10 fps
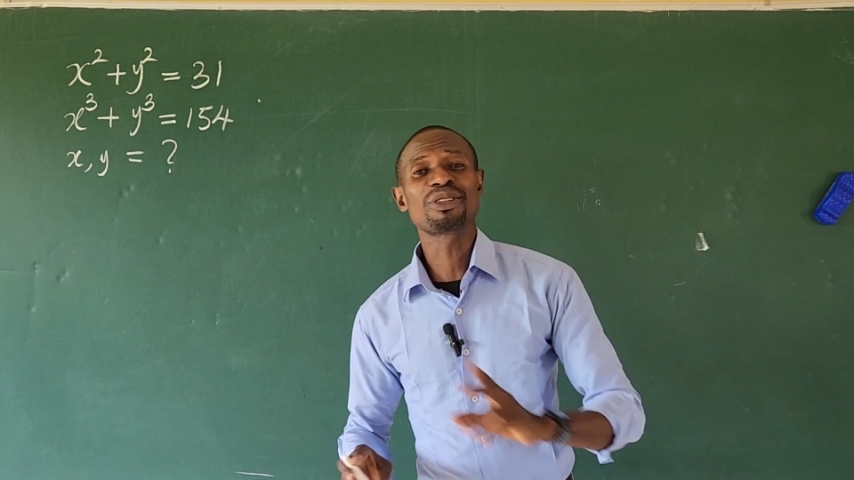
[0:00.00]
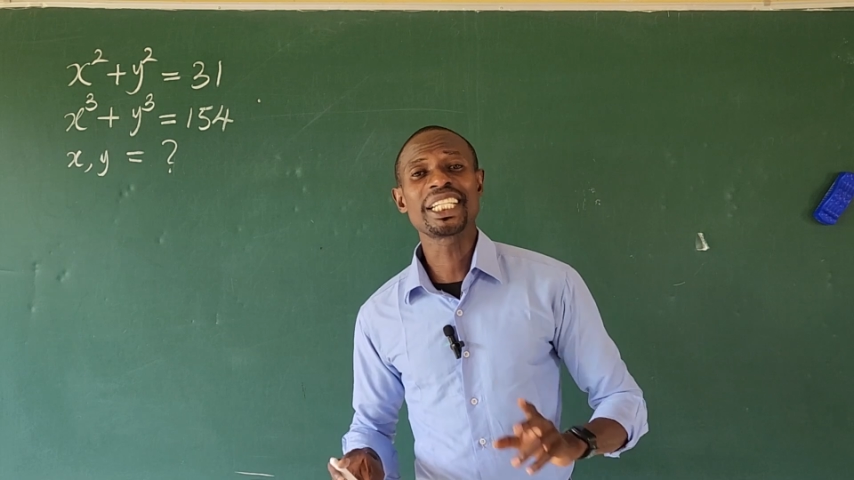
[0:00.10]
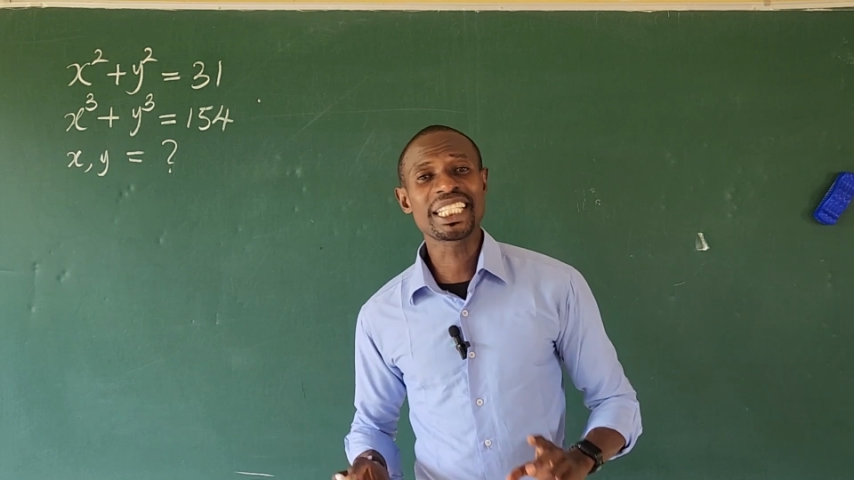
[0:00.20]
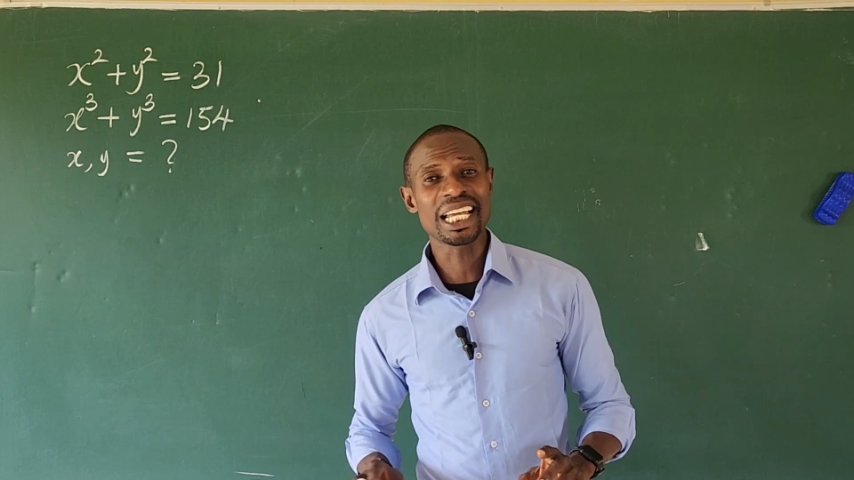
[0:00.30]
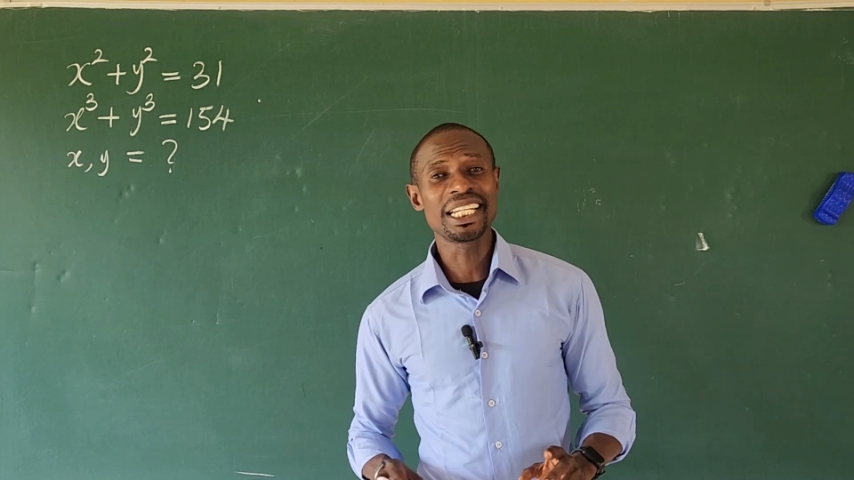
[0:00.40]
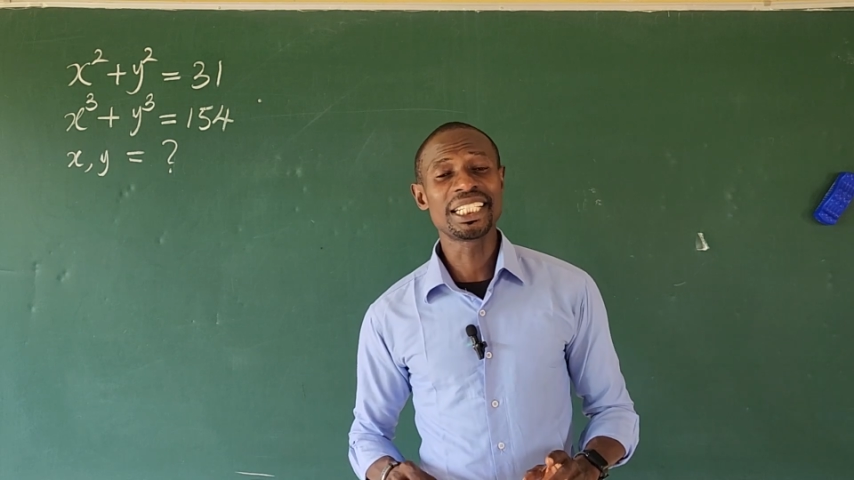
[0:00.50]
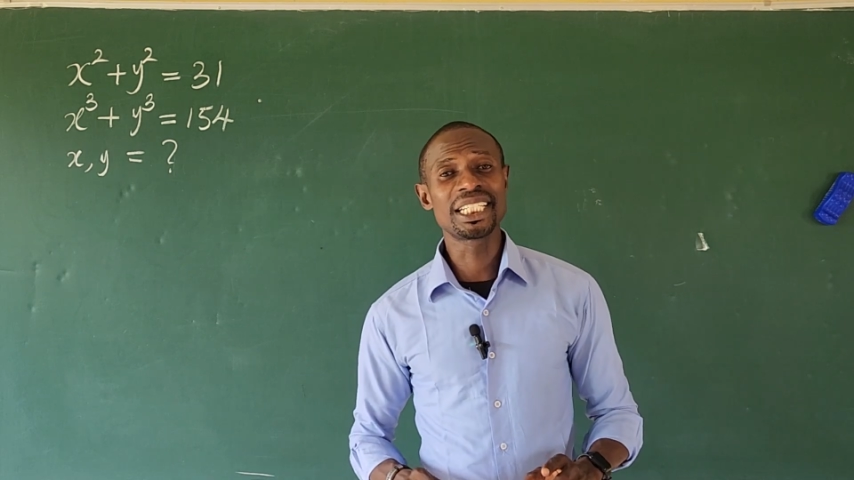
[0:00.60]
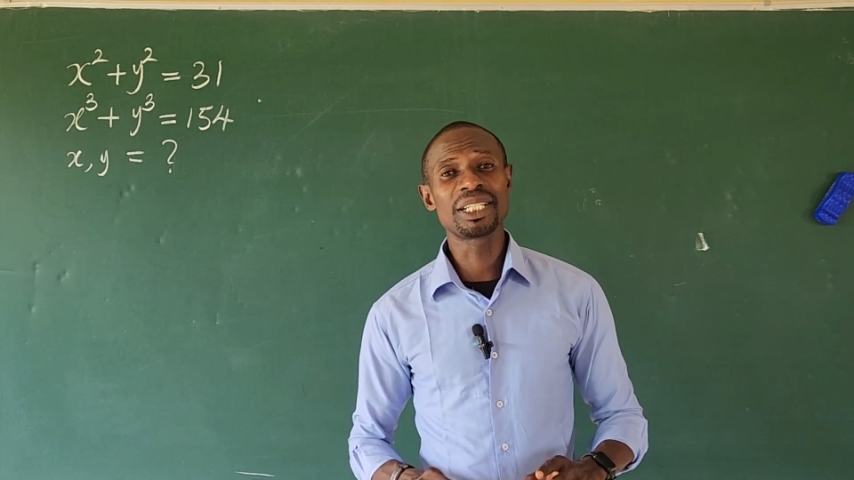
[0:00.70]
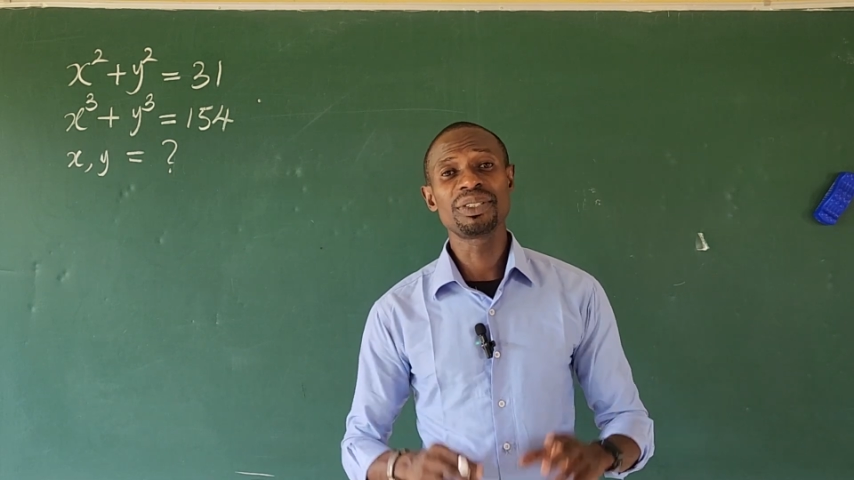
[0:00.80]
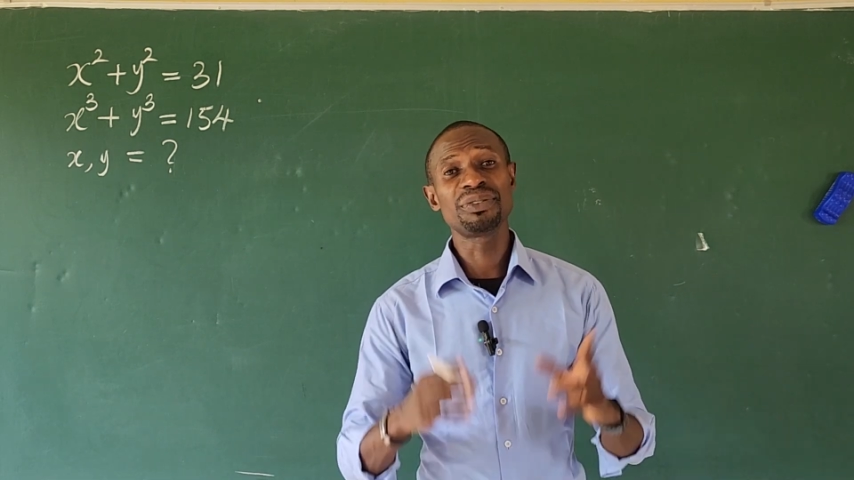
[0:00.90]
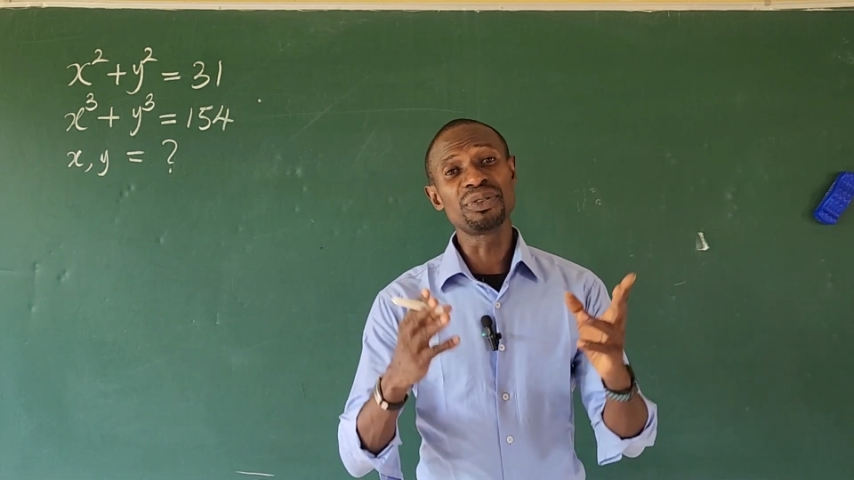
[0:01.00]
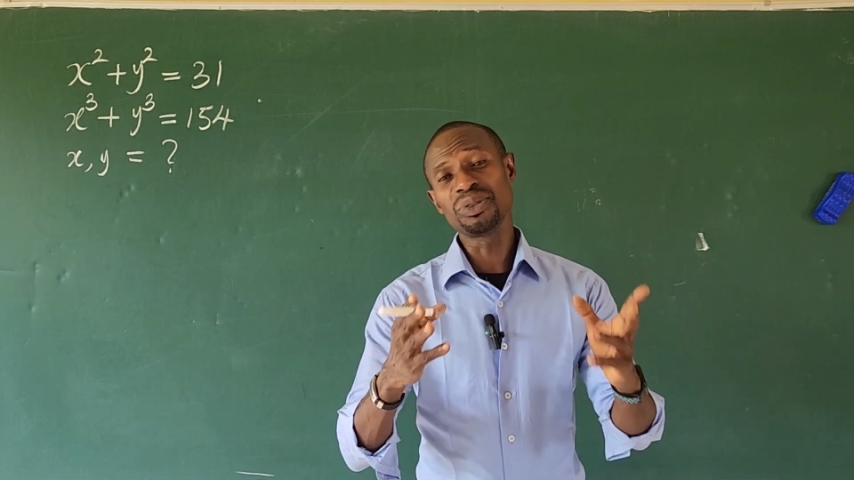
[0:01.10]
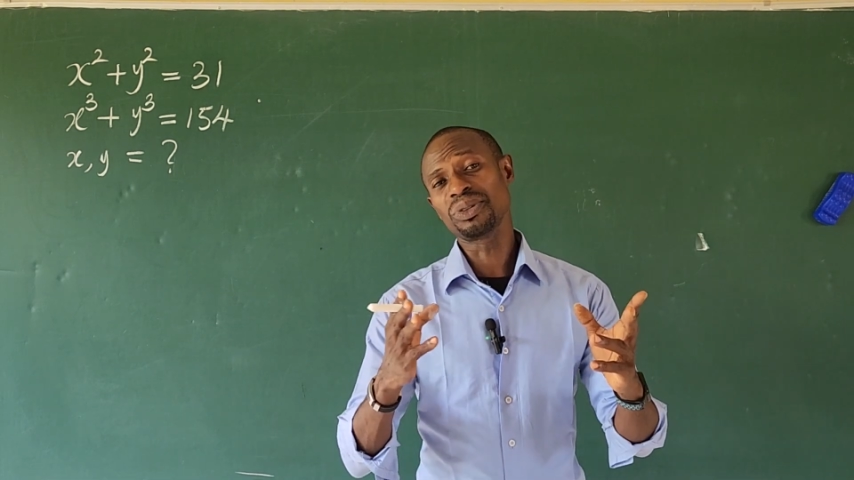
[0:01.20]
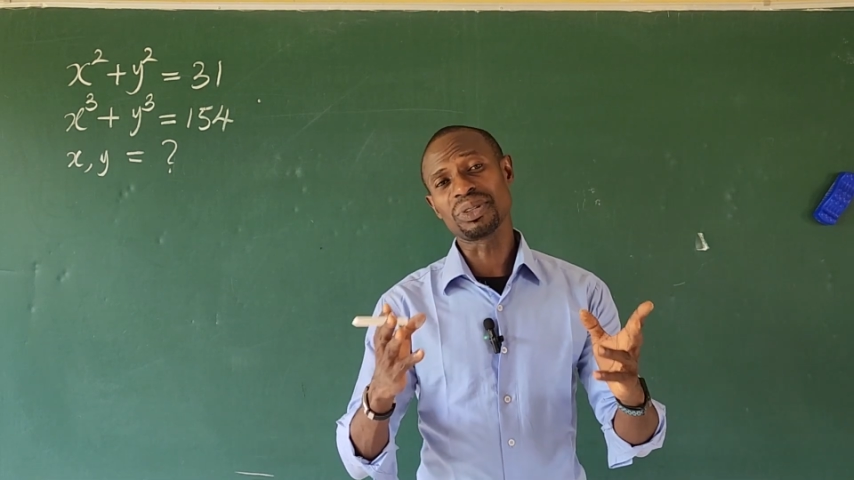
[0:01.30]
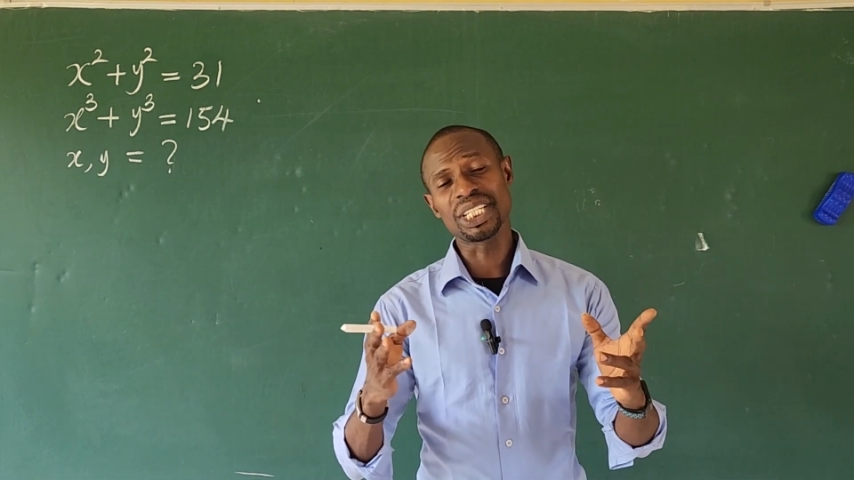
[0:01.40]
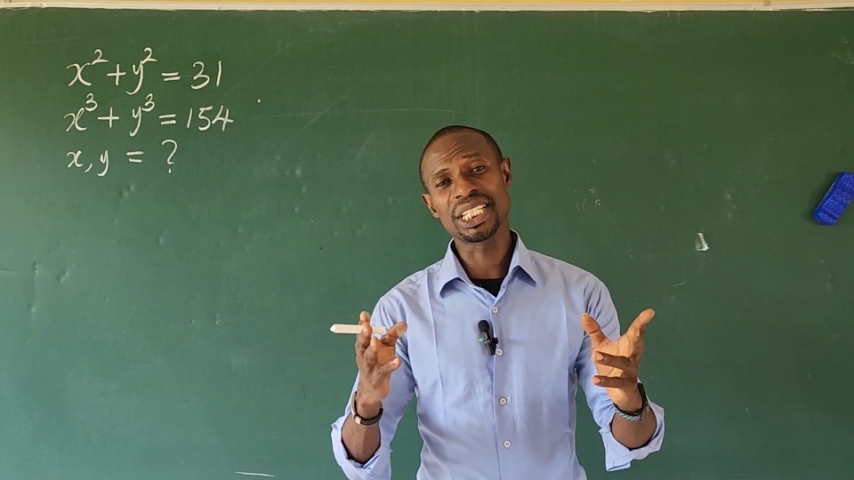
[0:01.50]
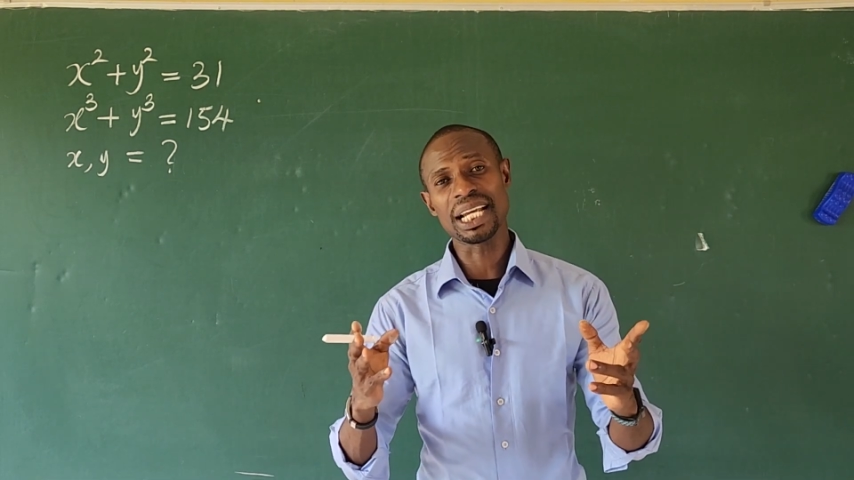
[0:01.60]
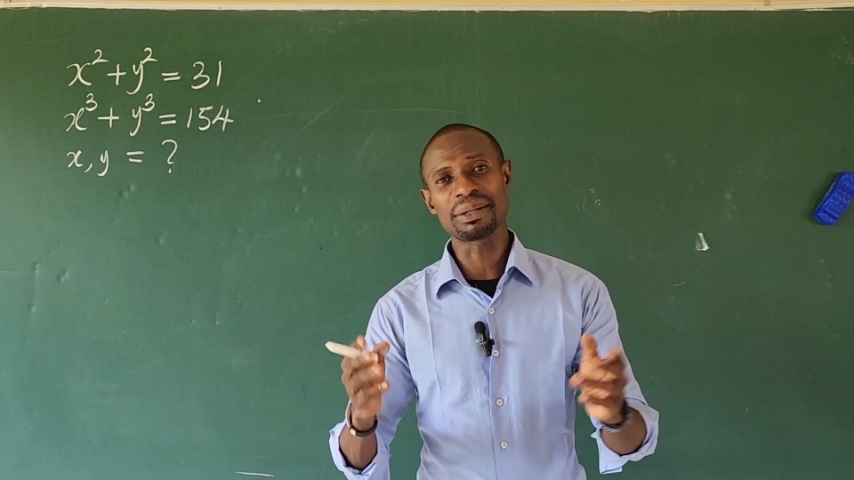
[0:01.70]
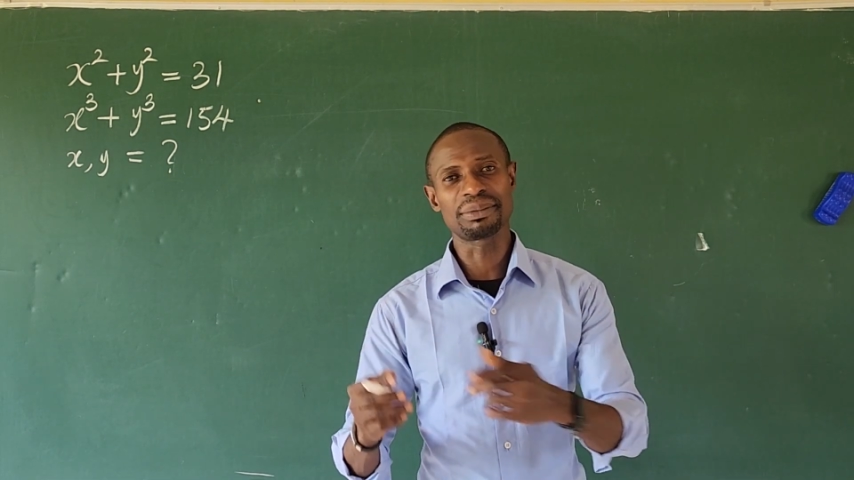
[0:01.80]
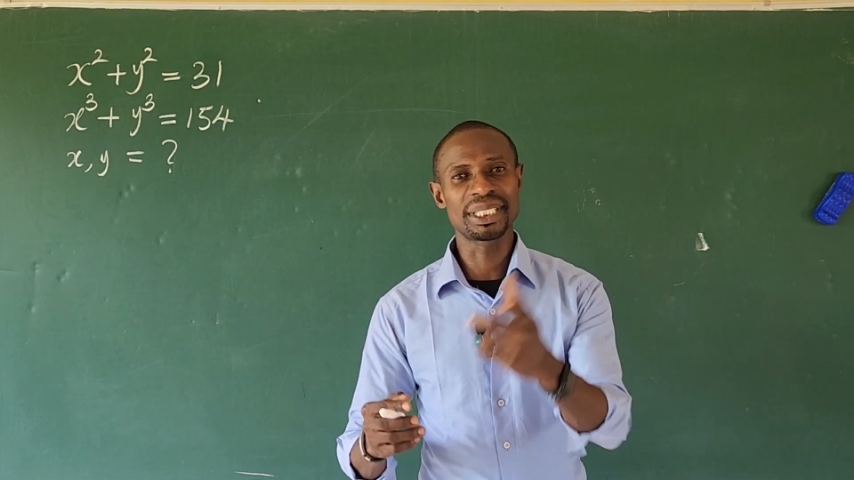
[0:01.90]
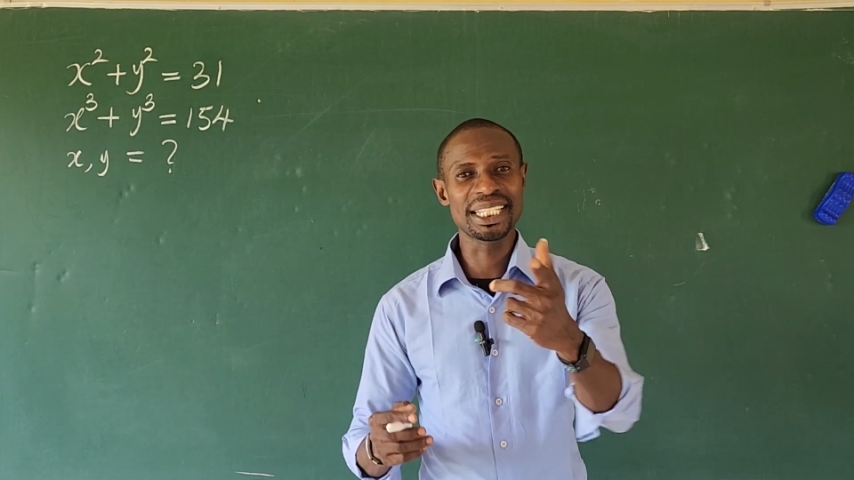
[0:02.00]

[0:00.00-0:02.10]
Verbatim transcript: into today's challenge, if you're new to this channel,